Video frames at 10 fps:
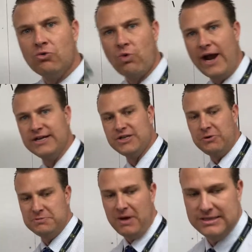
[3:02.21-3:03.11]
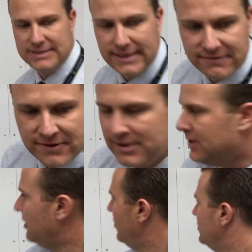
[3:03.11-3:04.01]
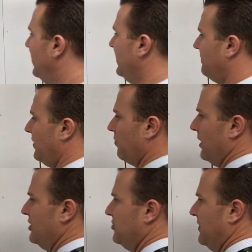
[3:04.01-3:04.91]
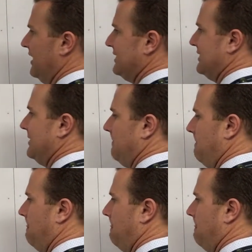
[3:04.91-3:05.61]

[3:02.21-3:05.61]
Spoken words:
right is always positive. So then if we redo this,